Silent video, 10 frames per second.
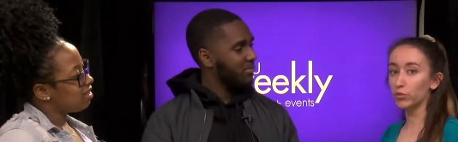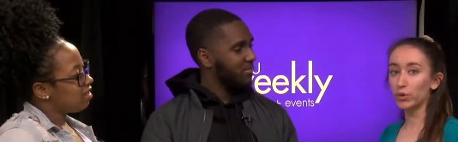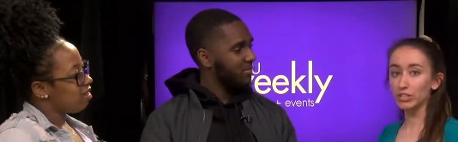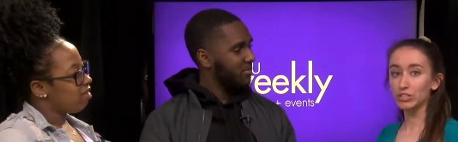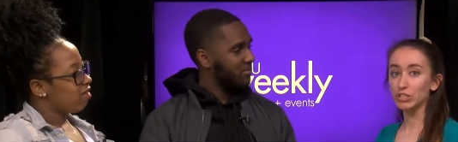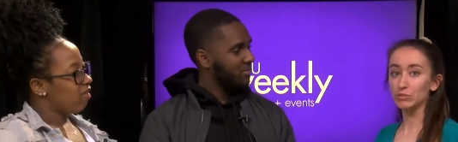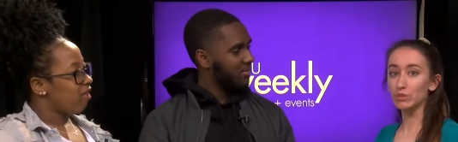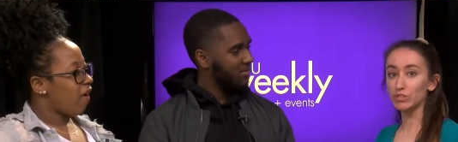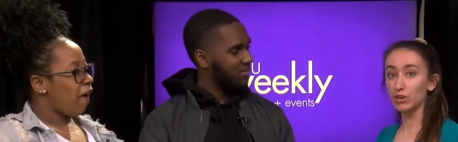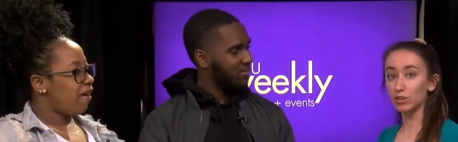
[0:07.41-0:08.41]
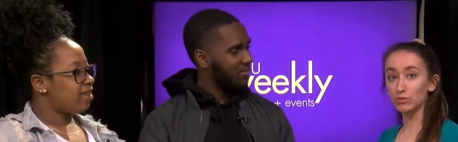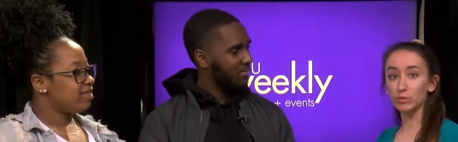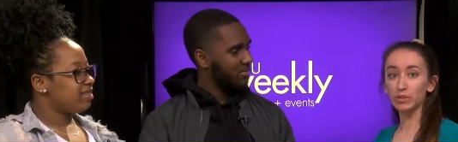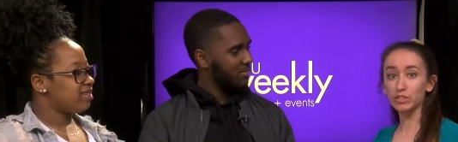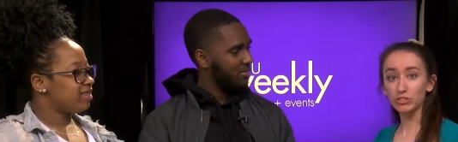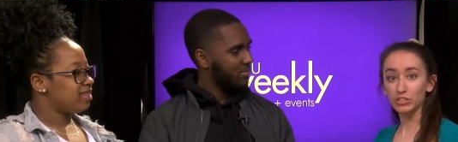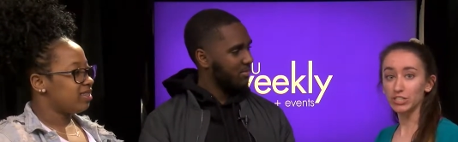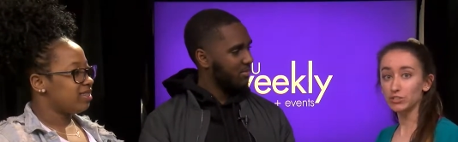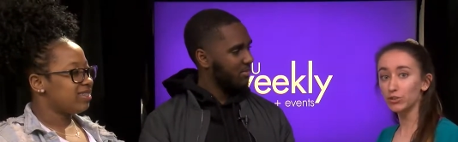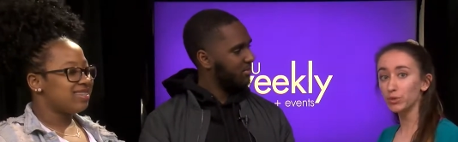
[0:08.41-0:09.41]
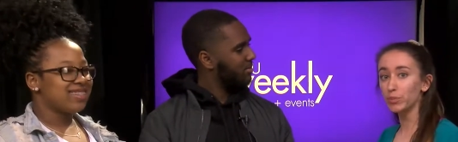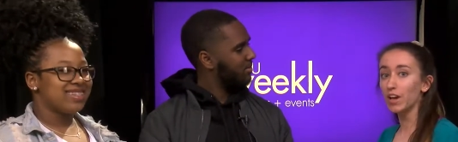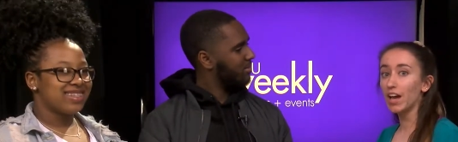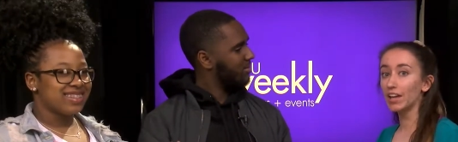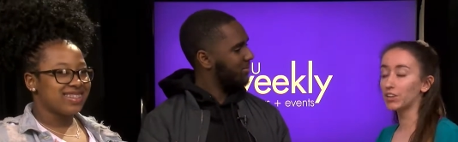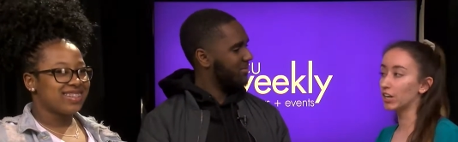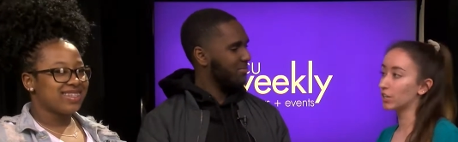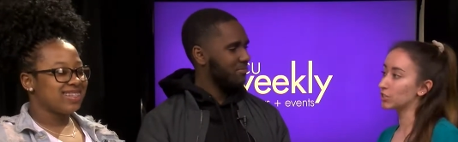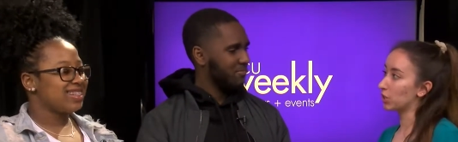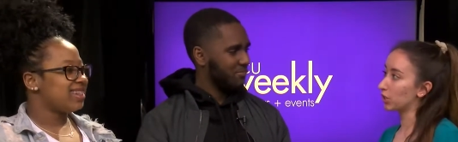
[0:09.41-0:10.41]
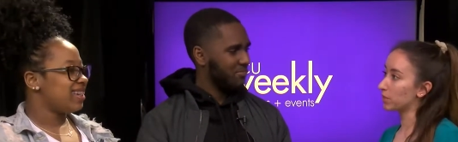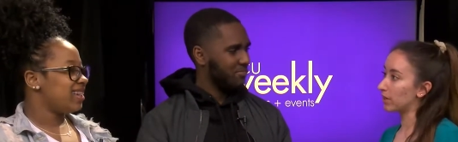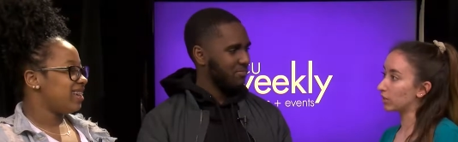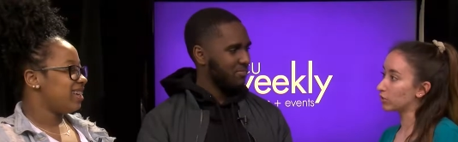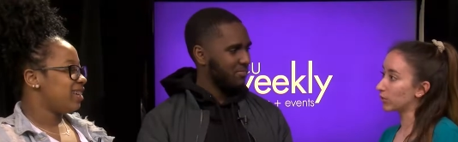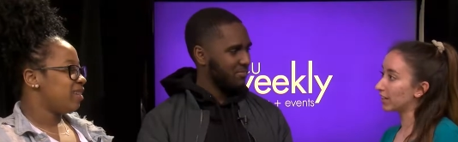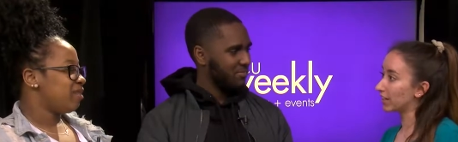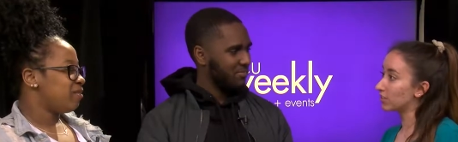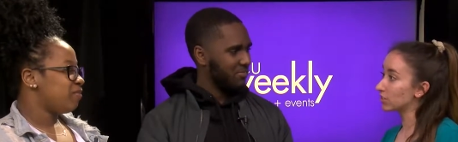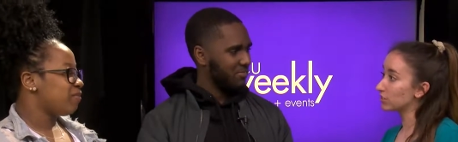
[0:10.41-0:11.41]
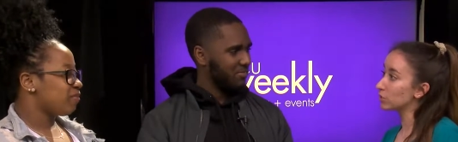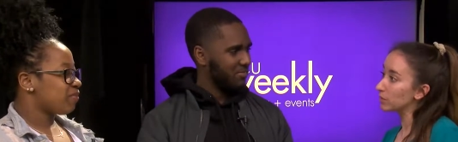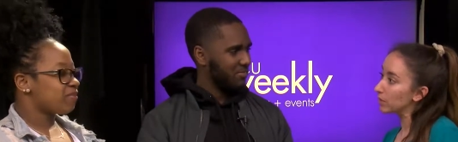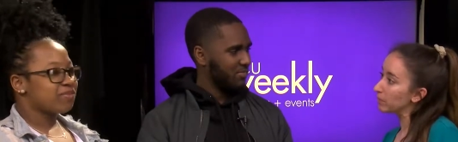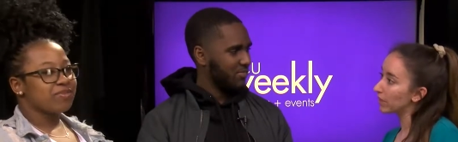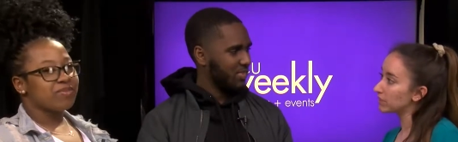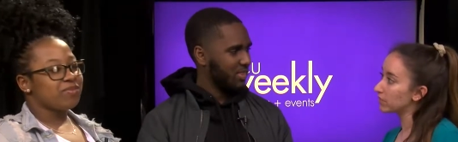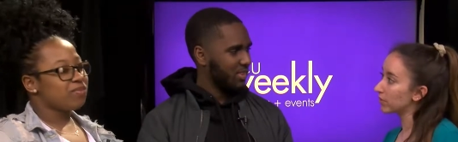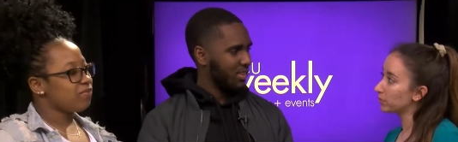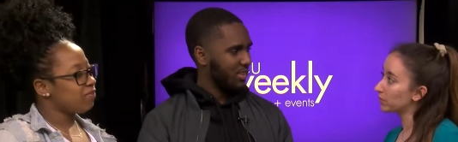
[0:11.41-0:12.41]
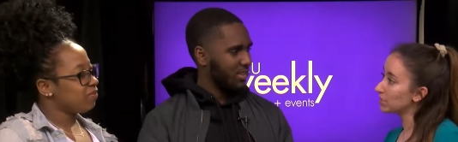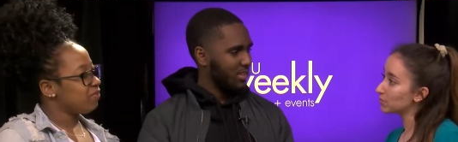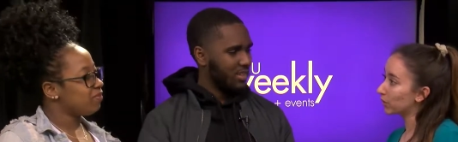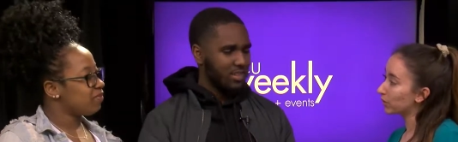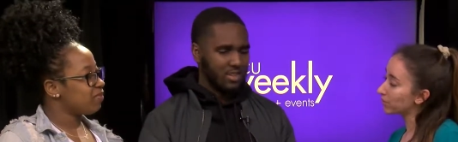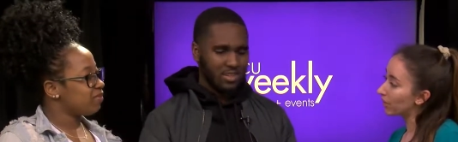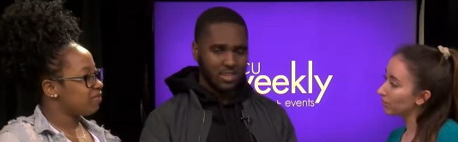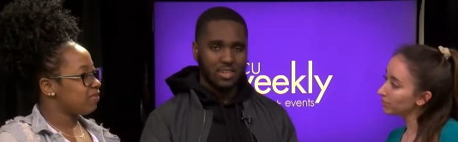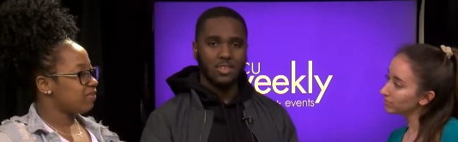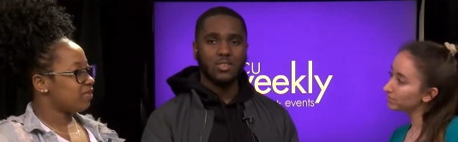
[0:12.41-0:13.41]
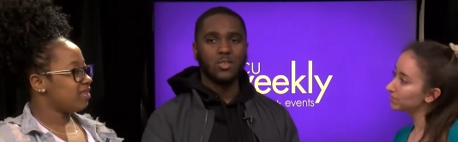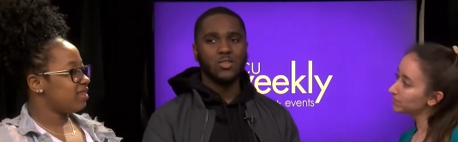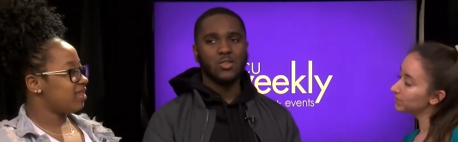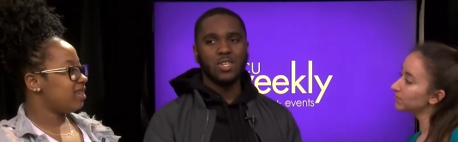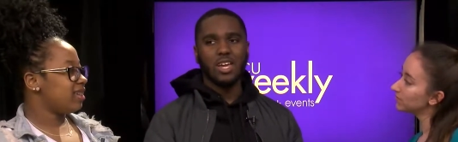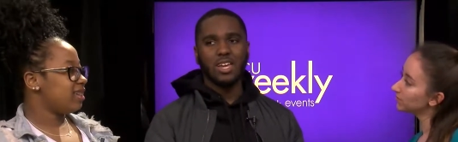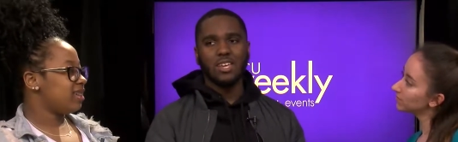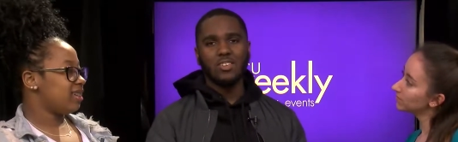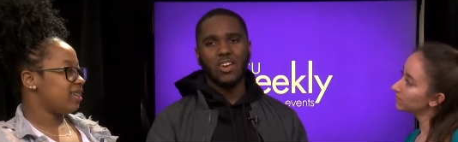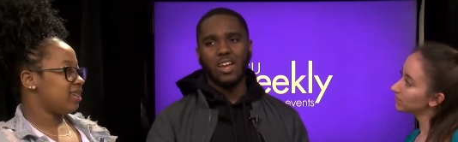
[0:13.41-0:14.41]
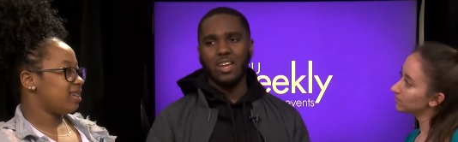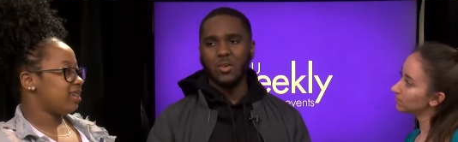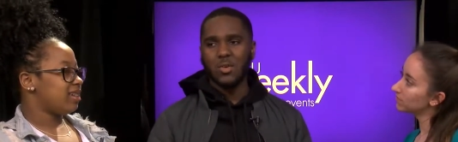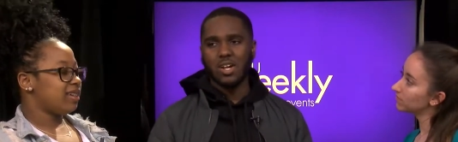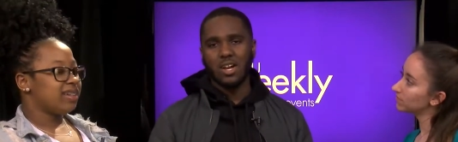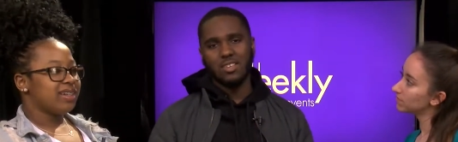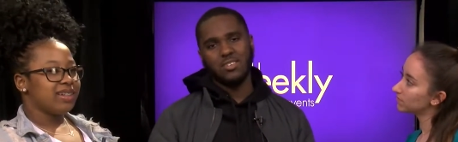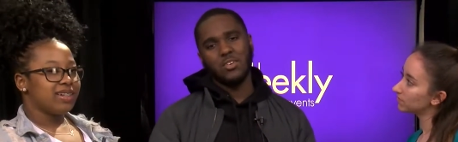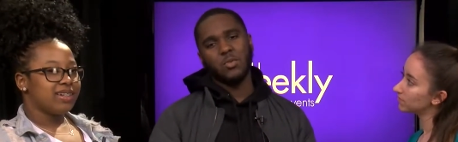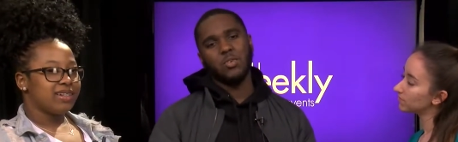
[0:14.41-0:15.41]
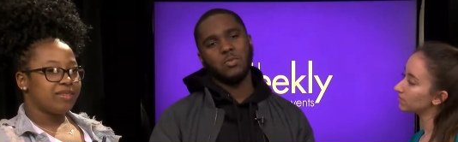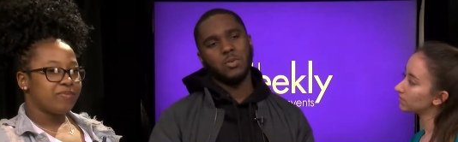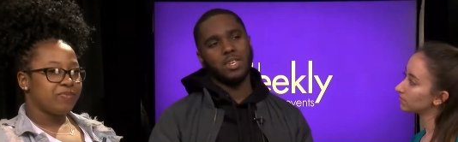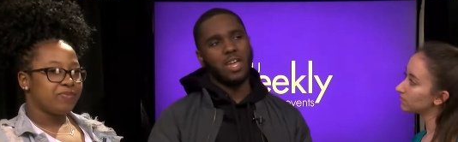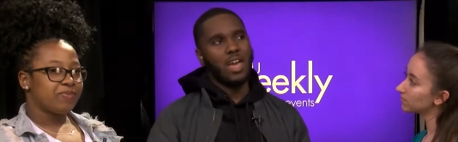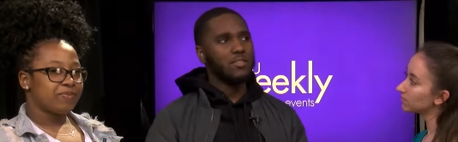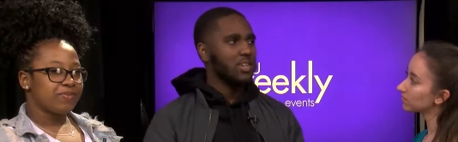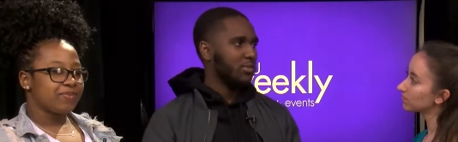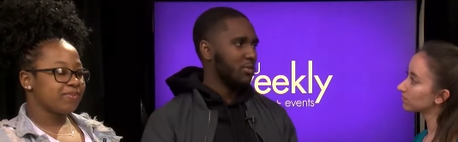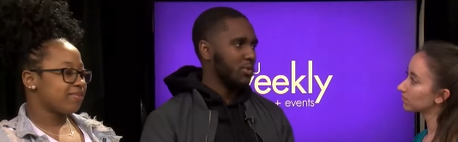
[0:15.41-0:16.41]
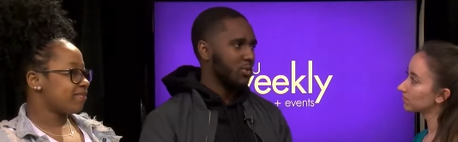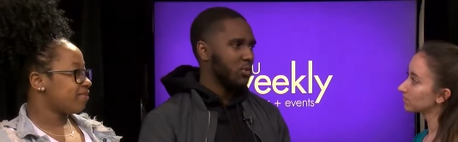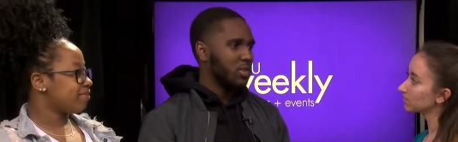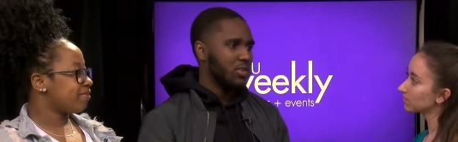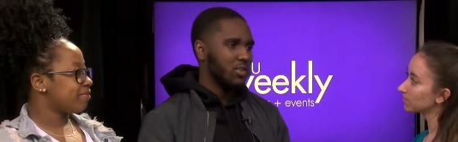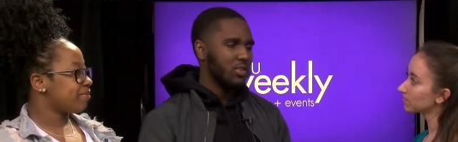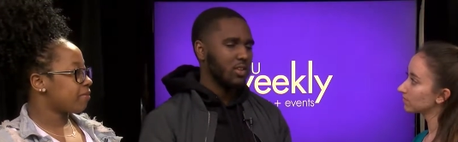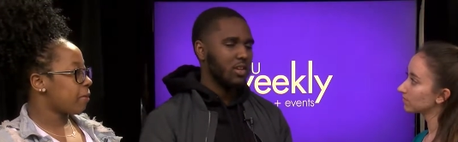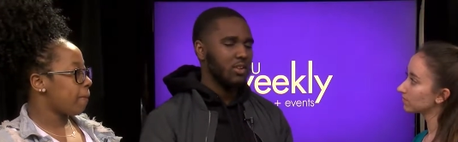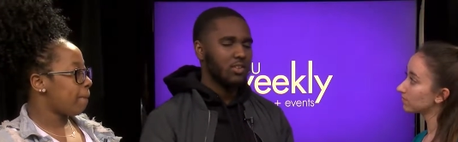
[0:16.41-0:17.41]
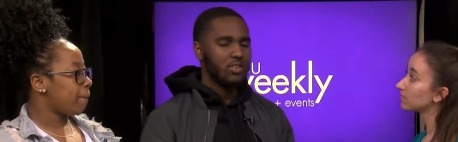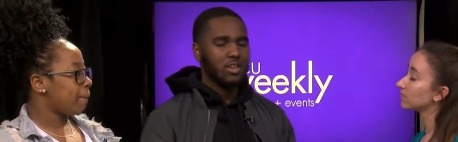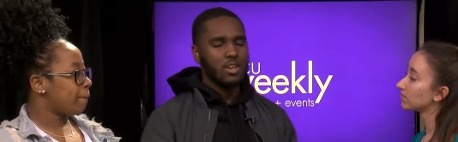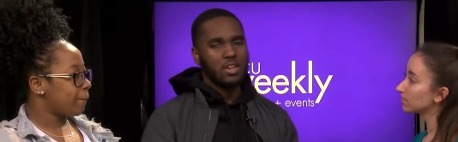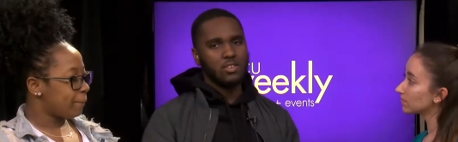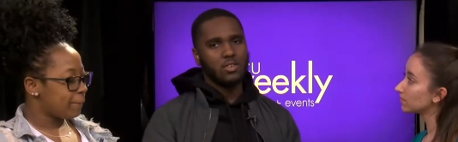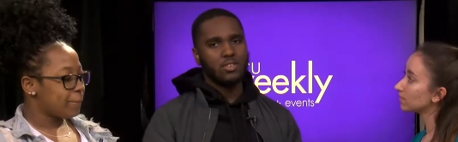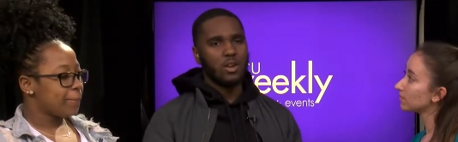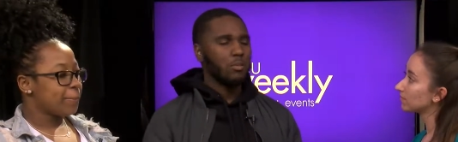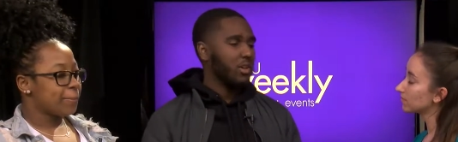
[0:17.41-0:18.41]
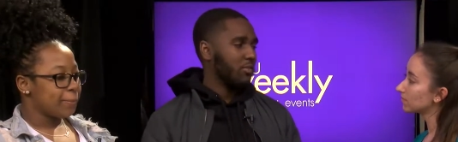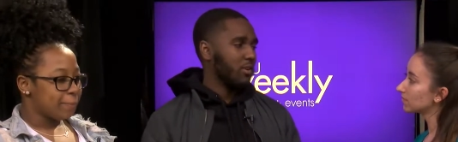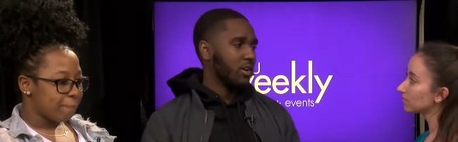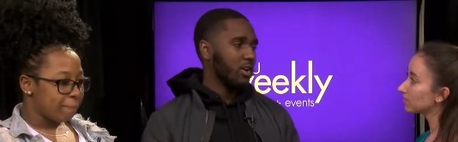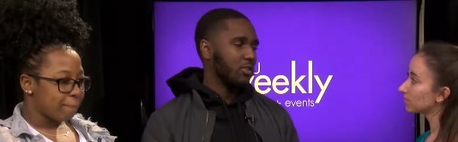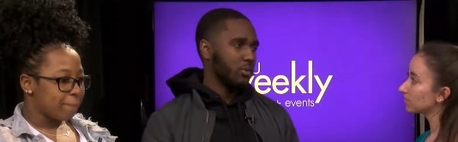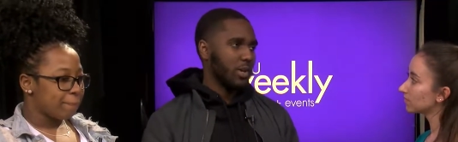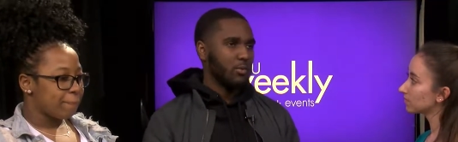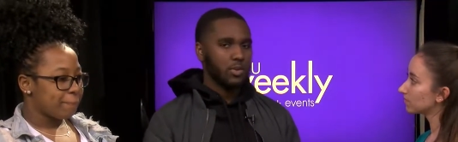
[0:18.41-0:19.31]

Speaker 1: of West Chester's Gospel Ministries group and they're here to talk about Joy Night. Can you tell us a little bit about the event, please, and where it'll be held?
Speaker 2: So, Joy Night is our annual concert. We've been having it for 26 years. So, it's our big fall concert. We have